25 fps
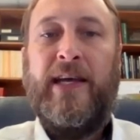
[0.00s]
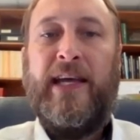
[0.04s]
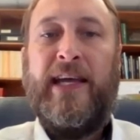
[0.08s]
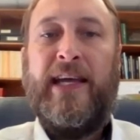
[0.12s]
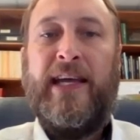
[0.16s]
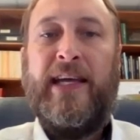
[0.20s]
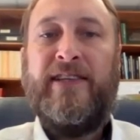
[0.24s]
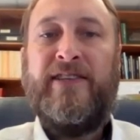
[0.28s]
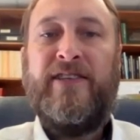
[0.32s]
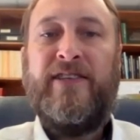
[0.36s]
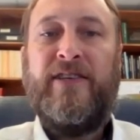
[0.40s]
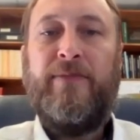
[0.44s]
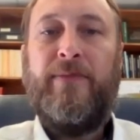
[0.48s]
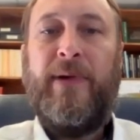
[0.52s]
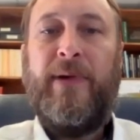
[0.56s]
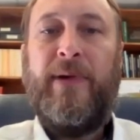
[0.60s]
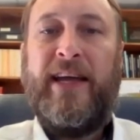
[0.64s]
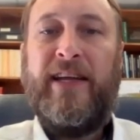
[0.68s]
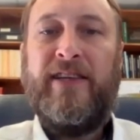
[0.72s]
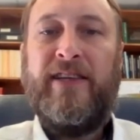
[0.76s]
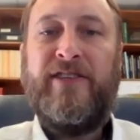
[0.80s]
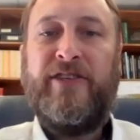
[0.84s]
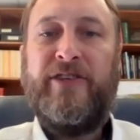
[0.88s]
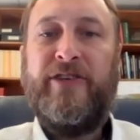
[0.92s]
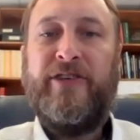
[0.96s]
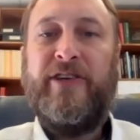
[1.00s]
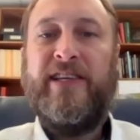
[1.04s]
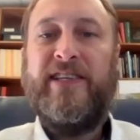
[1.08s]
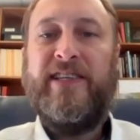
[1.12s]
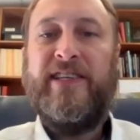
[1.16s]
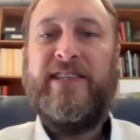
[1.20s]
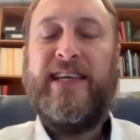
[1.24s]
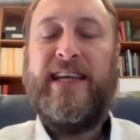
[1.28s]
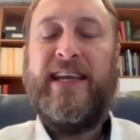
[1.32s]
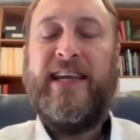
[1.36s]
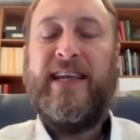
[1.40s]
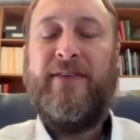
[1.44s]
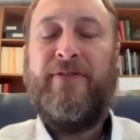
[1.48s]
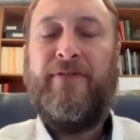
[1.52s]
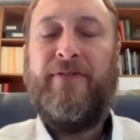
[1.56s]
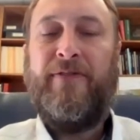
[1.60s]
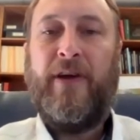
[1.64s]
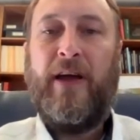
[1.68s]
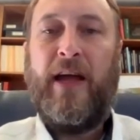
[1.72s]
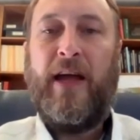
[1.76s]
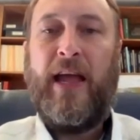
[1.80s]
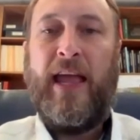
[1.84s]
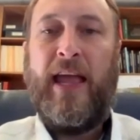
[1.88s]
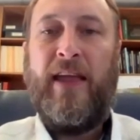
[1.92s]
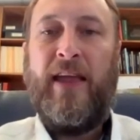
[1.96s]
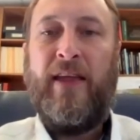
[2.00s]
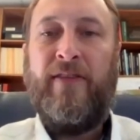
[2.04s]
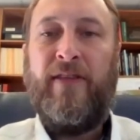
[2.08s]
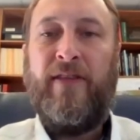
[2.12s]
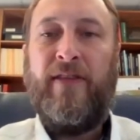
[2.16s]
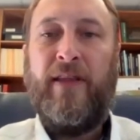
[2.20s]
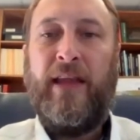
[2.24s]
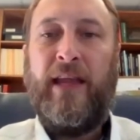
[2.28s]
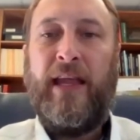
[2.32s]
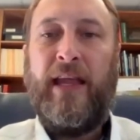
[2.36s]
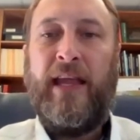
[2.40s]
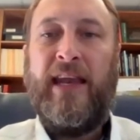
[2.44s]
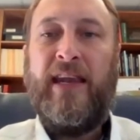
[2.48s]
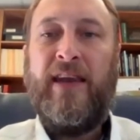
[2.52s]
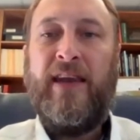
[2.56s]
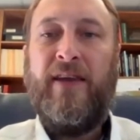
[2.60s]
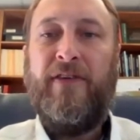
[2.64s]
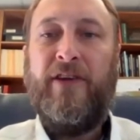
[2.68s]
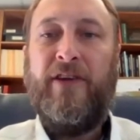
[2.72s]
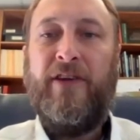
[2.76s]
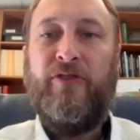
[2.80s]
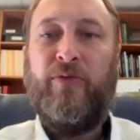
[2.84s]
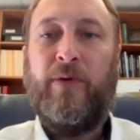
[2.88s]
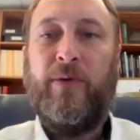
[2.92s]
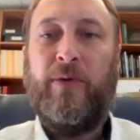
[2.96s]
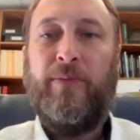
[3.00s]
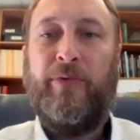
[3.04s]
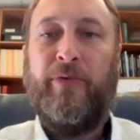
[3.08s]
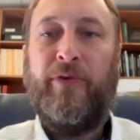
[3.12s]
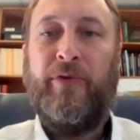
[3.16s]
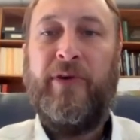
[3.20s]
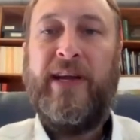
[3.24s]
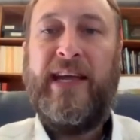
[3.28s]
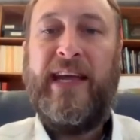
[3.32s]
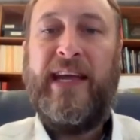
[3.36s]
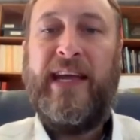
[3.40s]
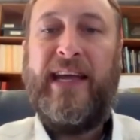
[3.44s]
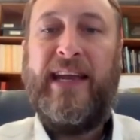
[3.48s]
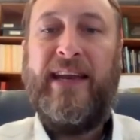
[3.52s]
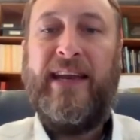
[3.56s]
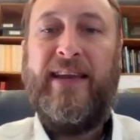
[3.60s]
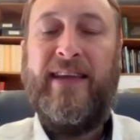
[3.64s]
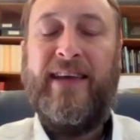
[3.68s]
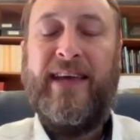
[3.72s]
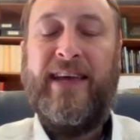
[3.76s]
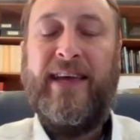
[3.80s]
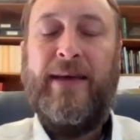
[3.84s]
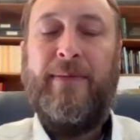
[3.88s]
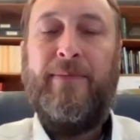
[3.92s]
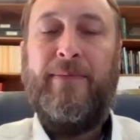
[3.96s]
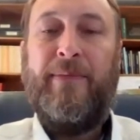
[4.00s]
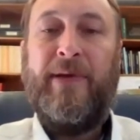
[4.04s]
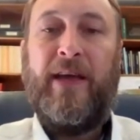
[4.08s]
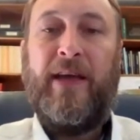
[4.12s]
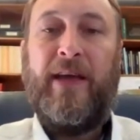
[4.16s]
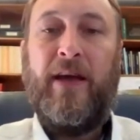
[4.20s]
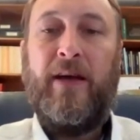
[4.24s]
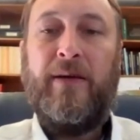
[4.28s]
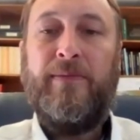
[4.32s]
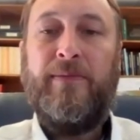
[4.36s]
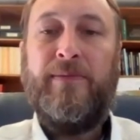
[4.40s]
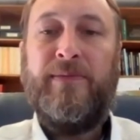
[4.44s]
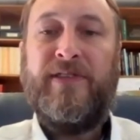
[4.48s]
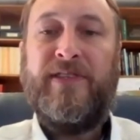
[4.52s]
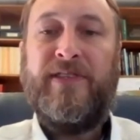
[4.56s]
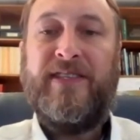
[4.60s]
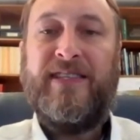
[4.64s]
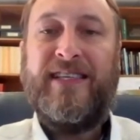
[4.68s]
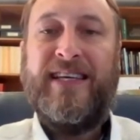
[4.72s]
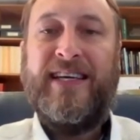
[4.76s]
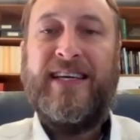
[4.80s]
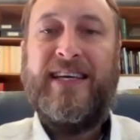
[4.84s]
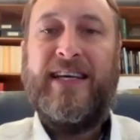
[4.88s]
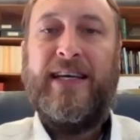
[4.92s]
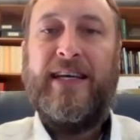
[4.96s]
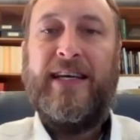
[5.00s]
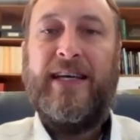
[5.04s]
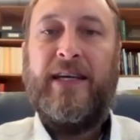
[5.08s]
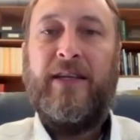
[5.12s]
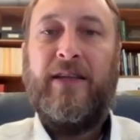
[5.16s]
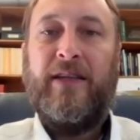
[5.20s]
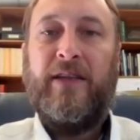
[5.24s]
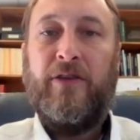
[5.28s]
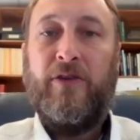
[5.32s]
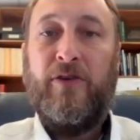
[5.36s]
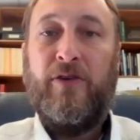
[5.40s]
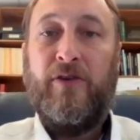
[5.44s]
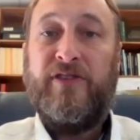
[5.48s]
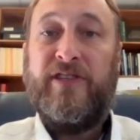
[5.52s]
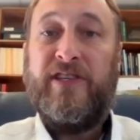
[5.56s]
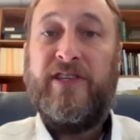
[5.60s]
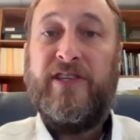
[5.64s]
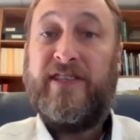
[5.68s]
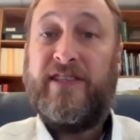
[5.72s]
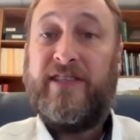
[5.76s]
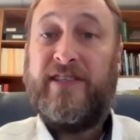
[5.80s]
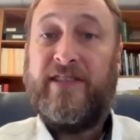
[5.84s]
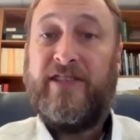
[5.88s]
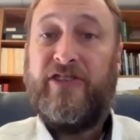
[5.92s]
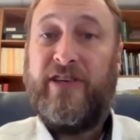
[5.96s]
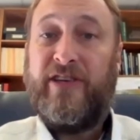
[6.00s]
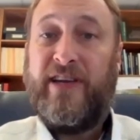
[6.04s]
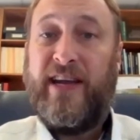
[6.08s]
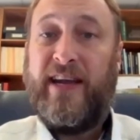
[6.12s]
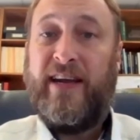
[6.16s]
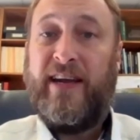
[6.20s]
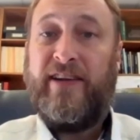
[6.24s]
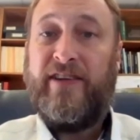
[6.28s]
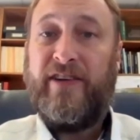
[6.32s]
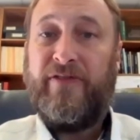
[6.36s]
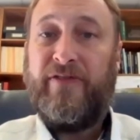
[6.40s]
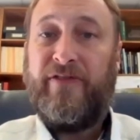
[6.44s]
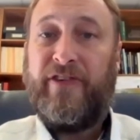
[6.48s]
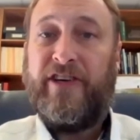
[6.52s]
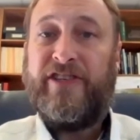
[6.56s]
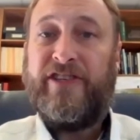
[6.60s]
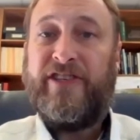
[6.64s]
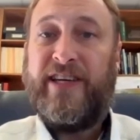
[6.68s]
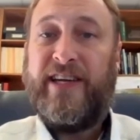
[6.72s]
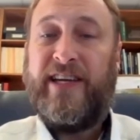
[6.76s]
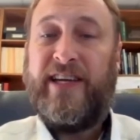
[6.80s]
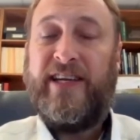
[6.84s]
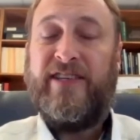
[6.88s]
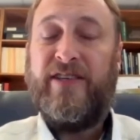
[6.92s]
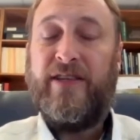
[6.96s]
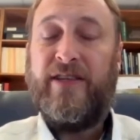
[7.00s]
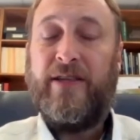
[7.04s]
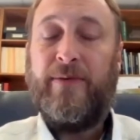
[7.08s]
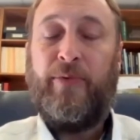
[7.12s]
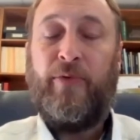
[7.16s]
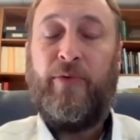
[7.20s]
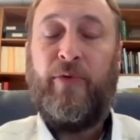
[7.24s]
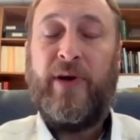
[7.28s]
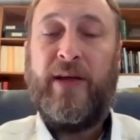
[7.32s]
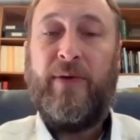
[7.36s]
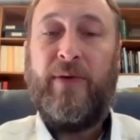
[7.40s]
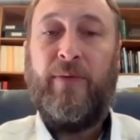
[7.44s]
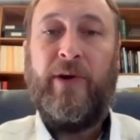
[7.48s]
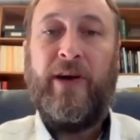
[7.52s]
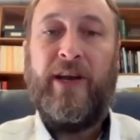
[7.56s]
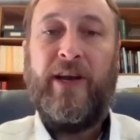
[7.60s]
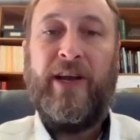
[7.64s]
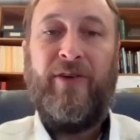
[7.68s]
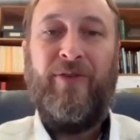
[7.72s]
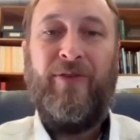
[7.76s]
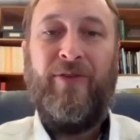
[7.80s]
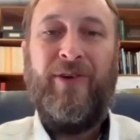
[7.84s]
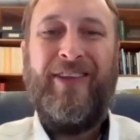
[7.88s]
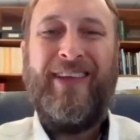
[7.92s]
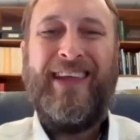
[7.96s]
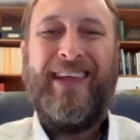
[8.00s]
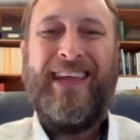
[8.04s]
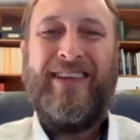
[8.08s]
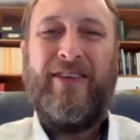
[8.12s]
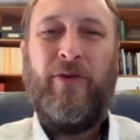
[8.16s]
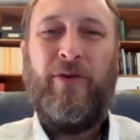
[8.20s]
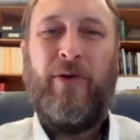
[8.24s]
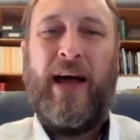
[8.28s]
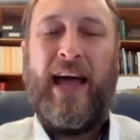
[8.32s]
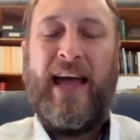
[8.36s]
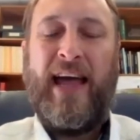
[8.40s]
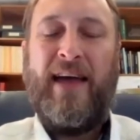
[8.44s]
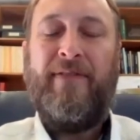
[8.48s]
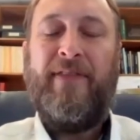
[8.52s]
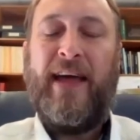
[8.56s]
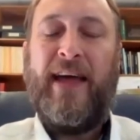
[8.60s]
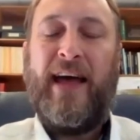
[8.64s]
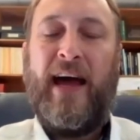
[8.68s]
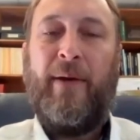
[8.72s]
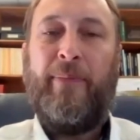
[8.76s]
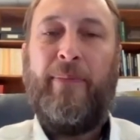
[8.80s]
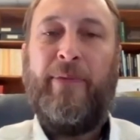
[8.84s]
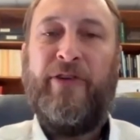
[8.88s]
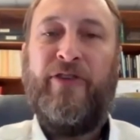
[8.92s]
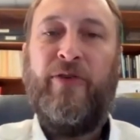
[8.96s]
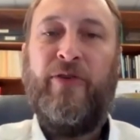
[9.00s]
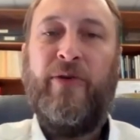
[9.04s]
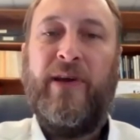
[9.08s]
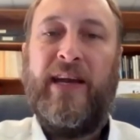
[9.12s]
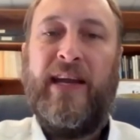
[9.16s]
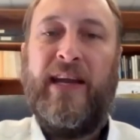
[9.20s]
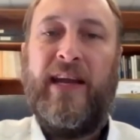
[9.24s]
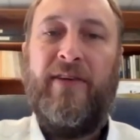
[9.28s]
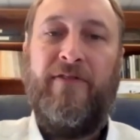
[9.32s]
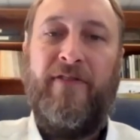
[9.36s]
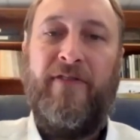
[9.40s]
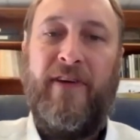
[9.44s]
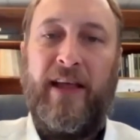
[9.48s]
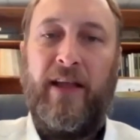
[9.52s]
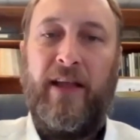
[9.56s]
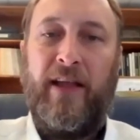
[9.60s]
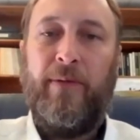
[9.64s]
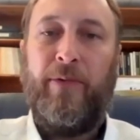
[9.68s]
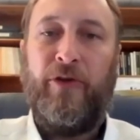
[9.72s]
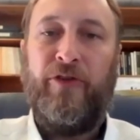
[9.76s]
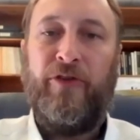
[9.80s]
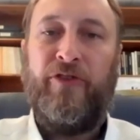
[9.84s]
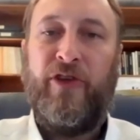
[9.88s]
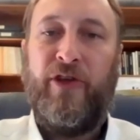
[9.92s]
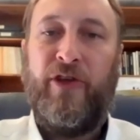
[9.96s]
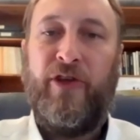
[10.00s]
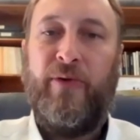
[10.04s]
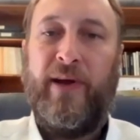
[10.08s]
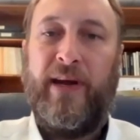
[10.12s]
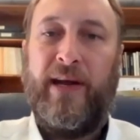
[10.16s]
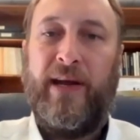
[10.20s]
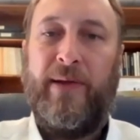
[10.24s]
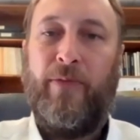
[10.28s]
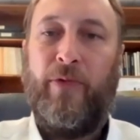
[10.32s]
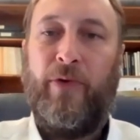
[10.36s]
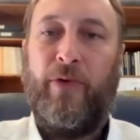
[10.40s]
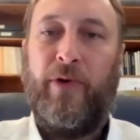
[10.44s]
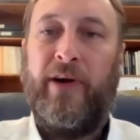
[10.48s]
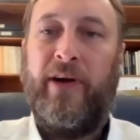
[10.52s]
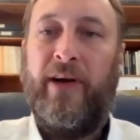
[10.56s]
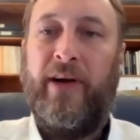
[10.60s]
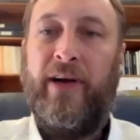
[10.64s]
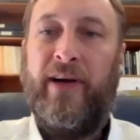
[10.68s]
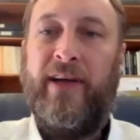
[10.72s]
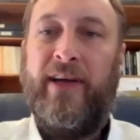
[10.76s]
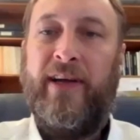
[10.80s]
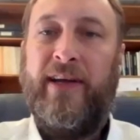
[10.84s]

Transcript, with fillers: And so my concern is that if a an individual breed becomes loses genetic diversity to the point where you really don't have that opportunity available to you anymore,